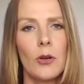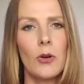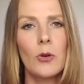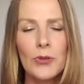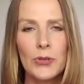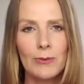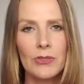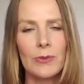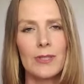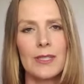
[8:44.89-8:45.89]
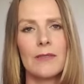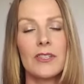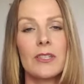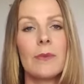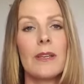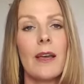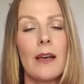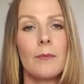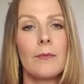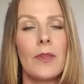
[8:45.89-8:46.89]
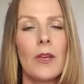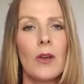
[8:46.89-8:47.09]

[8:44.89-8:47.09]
to open you up to receive and to become,